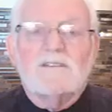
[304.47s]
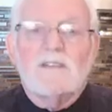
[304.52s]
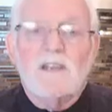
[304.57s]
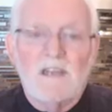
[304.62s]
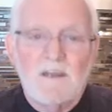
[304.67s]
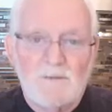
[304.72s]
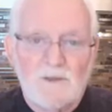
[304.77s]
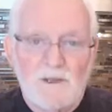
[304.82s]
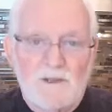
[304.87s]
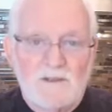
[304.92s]

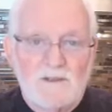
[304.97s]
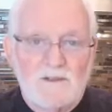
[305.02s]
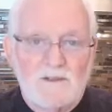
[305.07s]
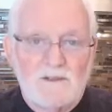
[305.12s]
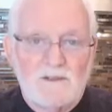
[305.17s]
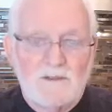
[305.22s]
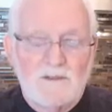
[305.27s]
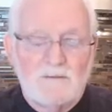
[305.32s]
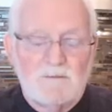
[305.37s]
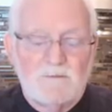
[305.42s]

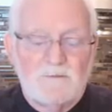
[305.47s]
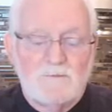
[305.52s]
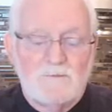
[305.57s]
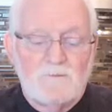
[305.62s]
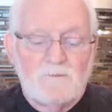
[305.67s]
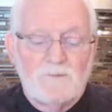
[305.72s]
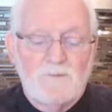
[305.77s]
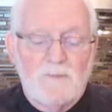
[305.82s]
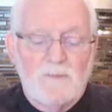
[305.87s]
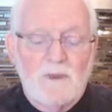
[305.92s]
demons,
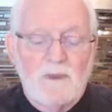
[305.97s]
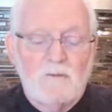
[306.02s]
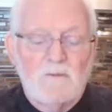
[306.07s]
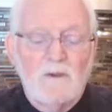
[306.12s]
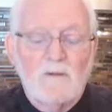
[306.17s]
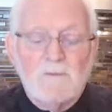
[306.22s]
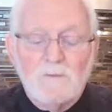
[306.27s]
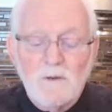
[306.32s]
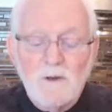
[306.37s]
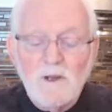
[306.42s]

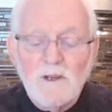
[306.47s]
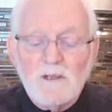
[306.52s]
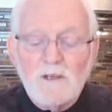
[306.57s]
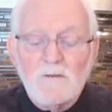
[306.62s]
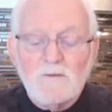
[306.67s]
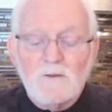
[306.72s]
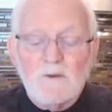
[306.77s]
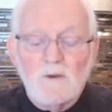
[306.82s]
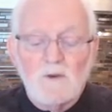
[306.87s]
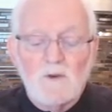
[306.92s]
referring,
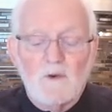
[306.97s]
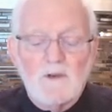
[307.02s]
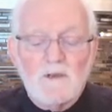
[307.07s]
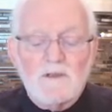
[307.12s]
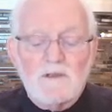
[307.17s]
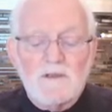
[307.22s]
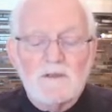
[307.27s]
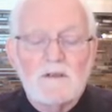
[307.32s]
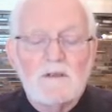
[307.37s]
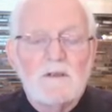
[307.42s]
of
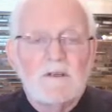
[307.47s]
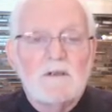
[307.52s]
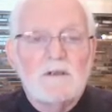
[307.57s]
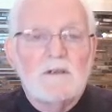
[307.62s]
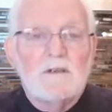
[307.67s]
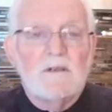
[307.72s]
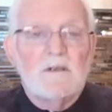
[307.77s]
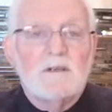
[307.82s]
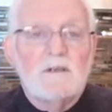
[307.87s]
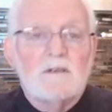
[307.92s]
course,
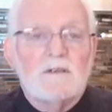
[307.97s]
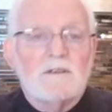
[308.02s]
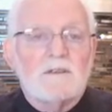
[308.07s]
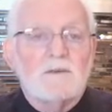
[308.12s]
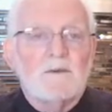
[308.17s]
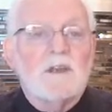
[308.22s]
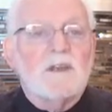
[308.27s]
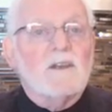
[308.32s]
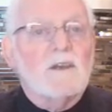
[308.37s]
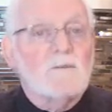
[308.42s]

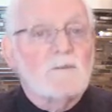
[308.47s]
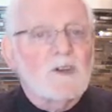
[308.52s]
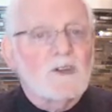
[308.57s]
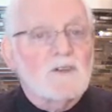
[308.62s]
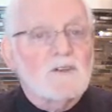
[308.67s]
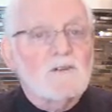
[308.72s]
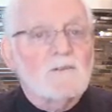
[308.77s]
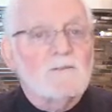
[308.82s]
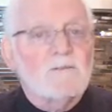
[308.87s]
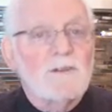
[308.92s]
to a
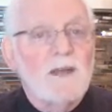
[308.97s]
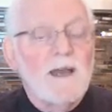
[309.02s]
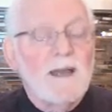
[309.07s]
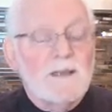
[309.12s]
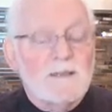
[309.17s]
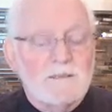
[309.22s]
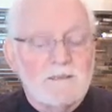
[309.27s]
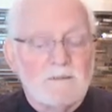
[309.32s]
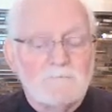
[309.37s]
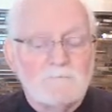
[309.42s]
commercial
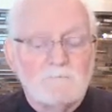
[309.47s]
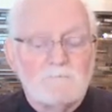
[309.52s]
flight.